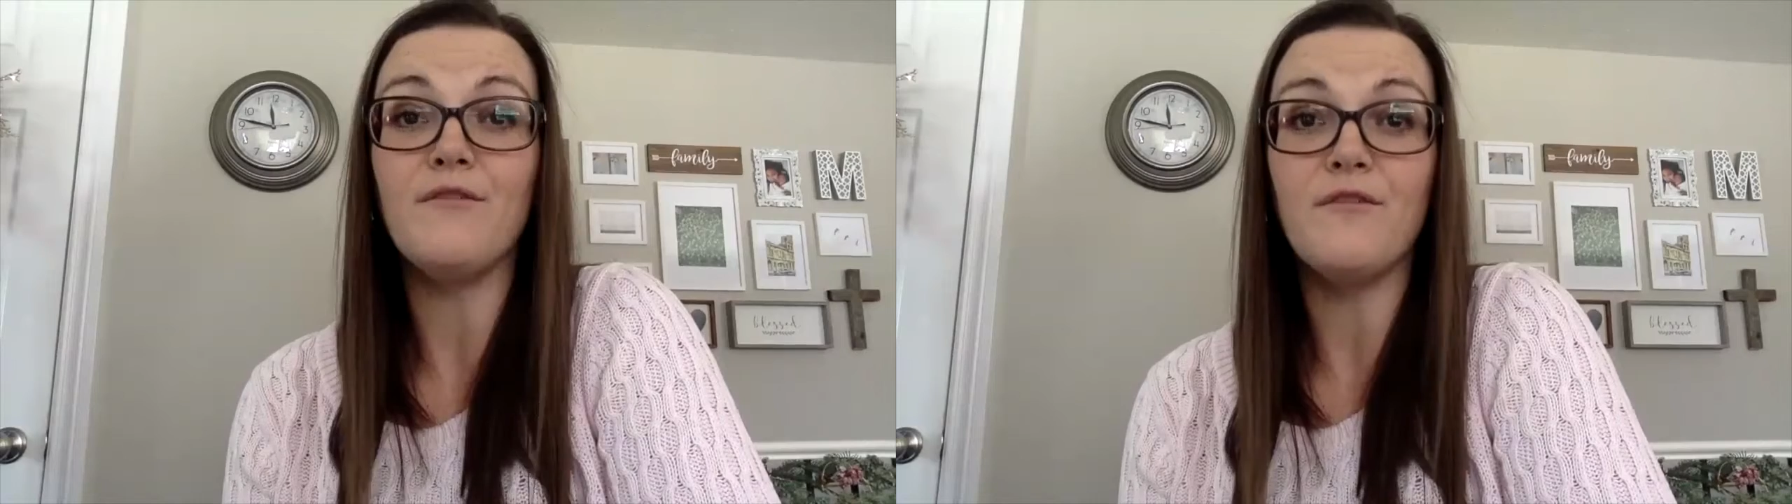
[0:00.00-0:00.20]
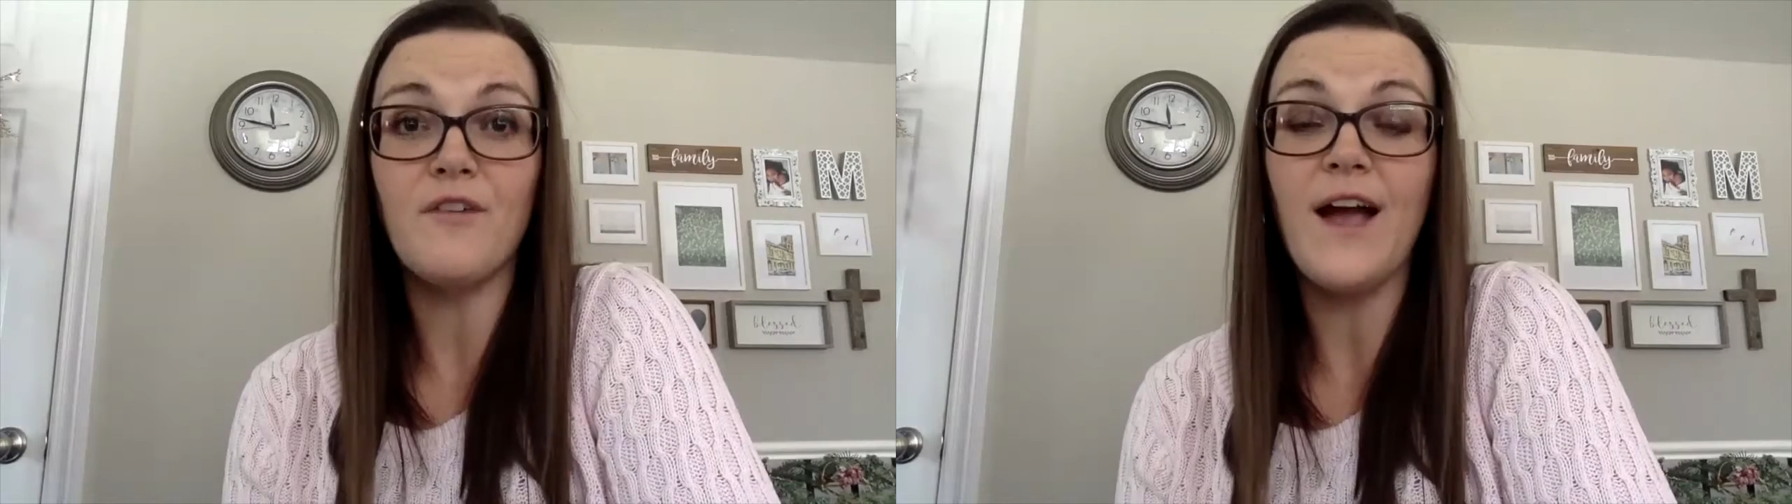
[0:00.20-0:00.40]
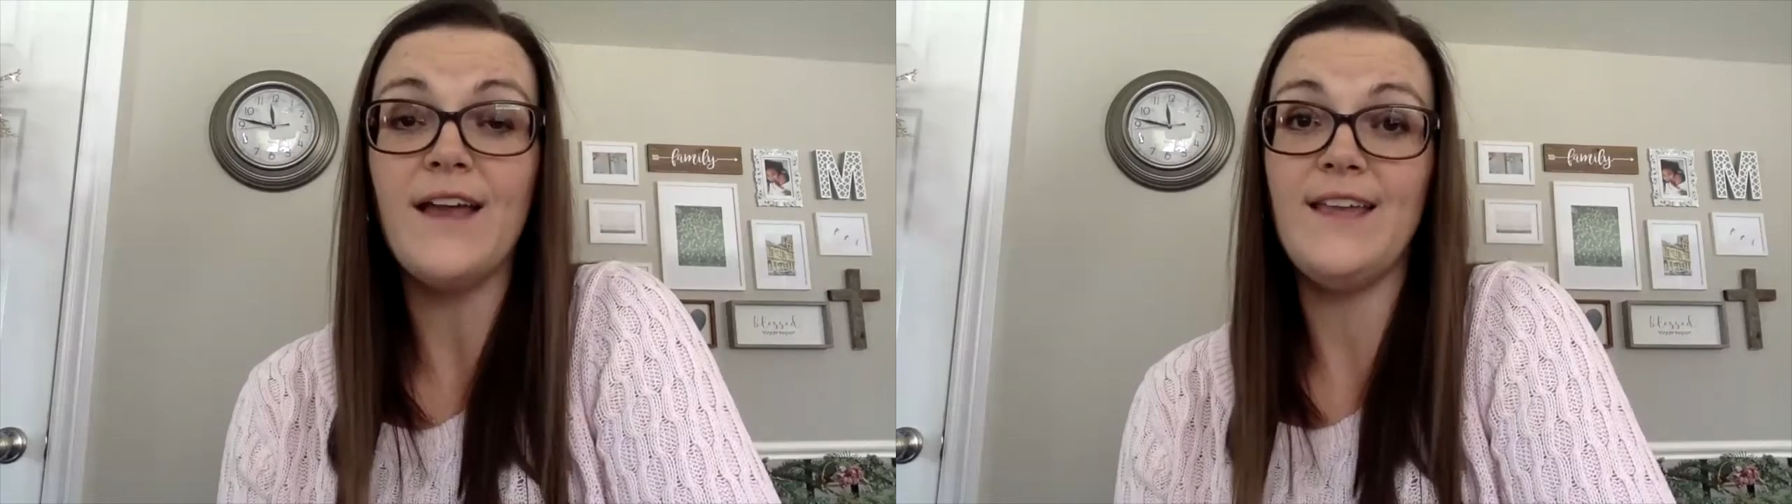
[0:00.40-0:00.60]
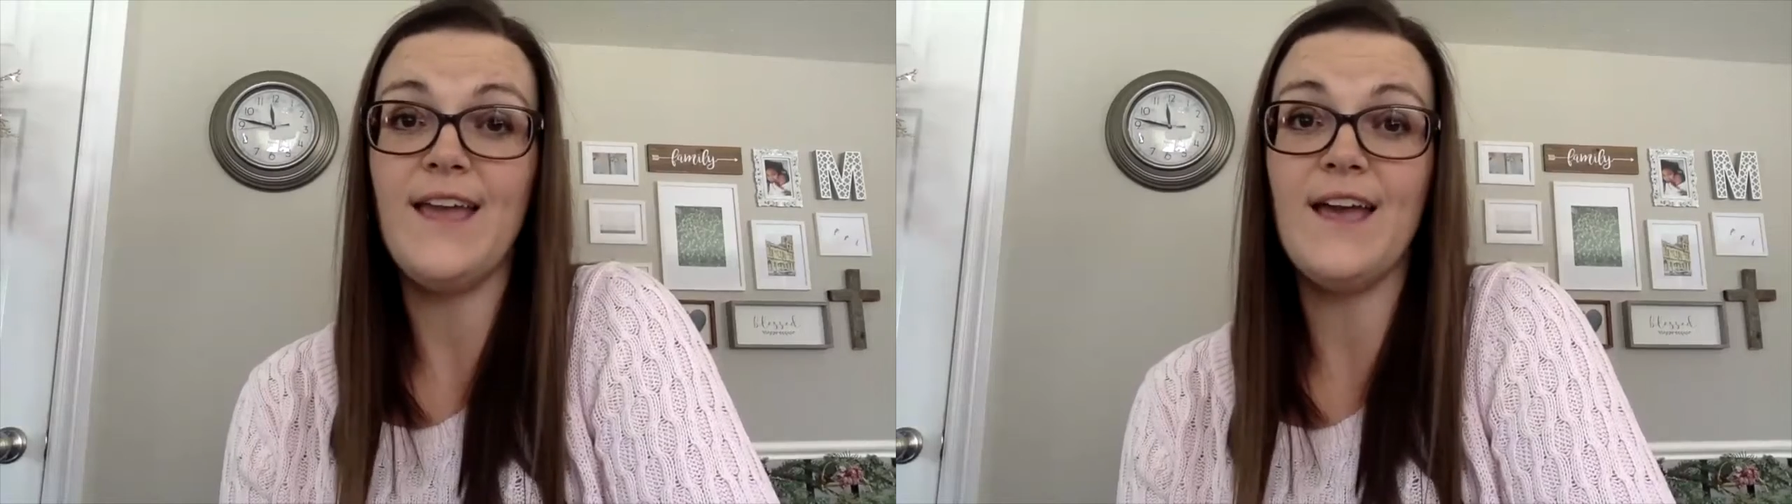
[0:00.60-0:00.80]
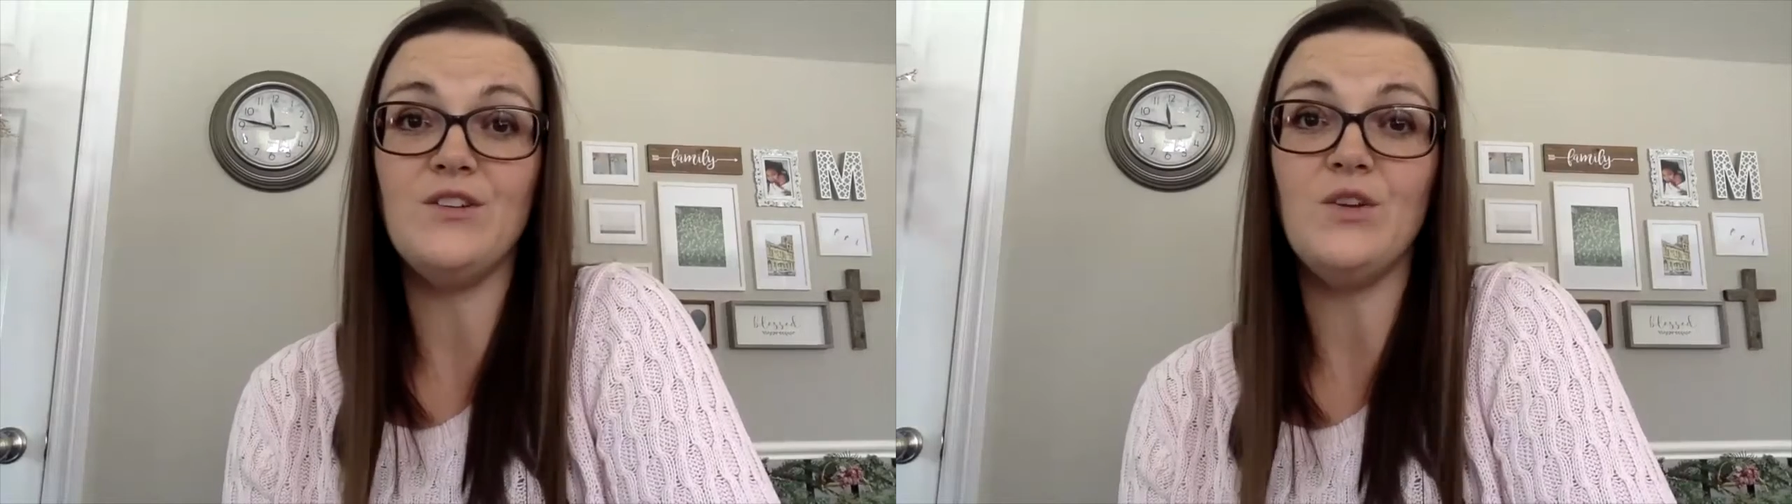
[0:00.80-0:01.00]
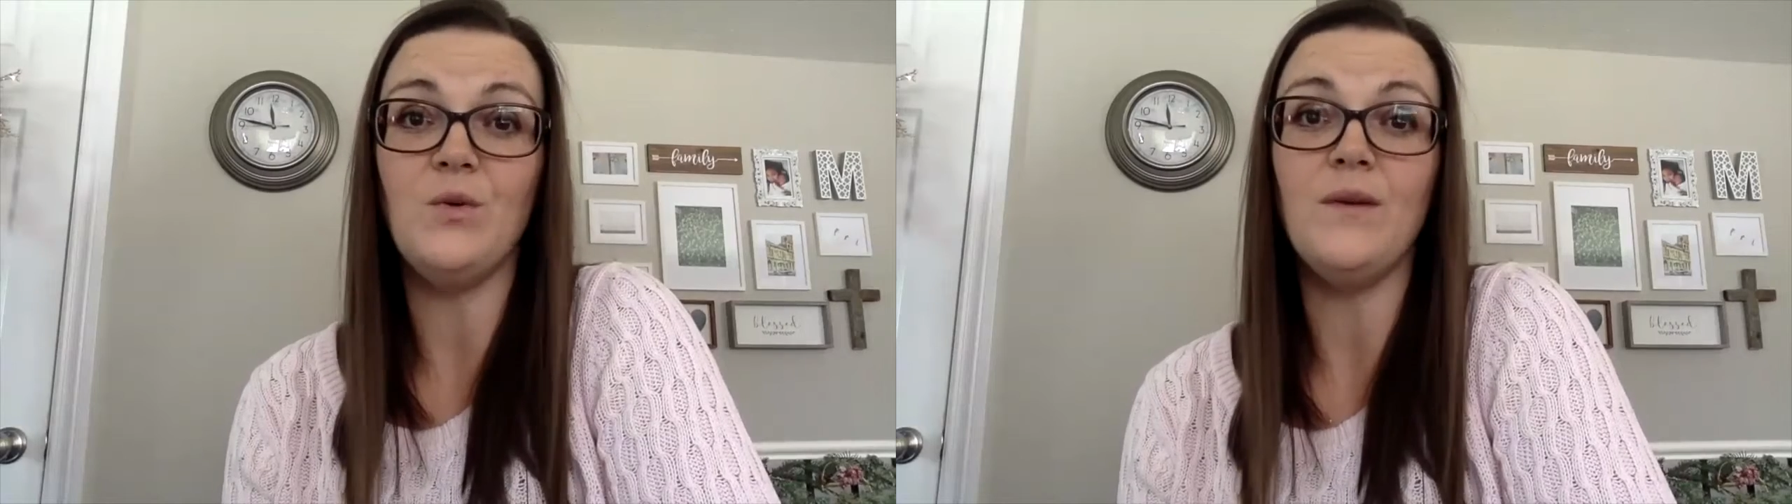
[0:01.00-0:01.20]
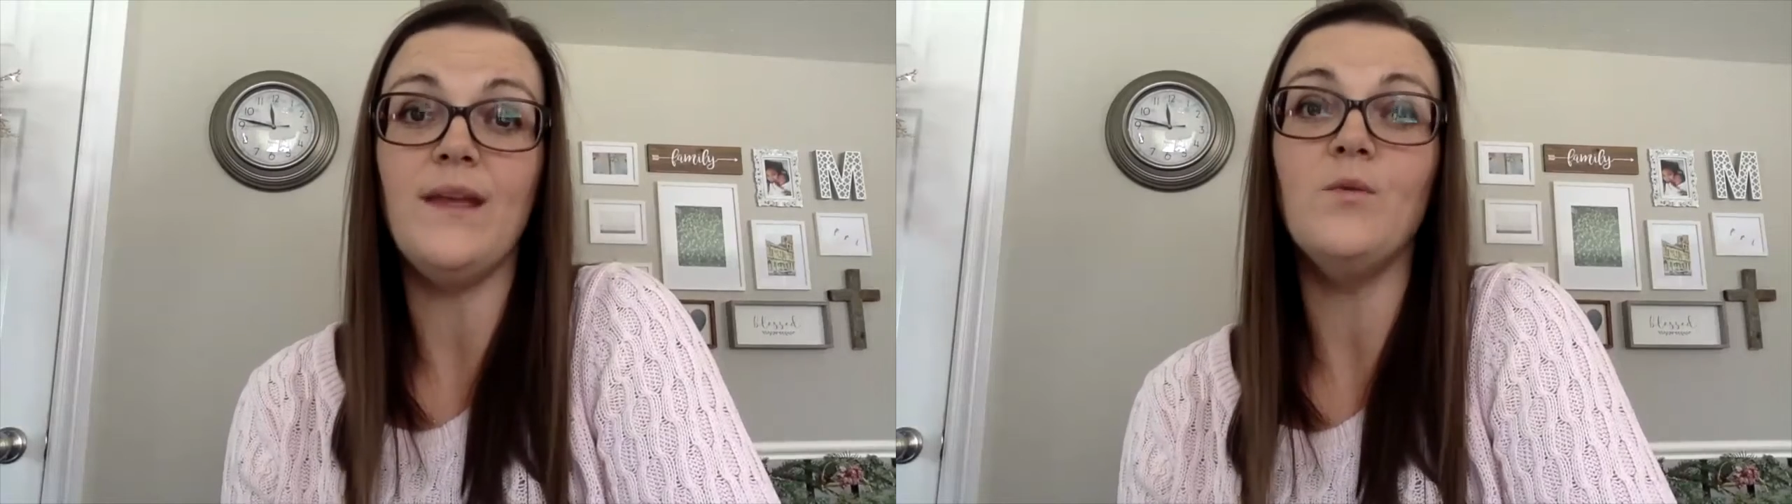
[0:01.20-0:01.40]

Friday at noon.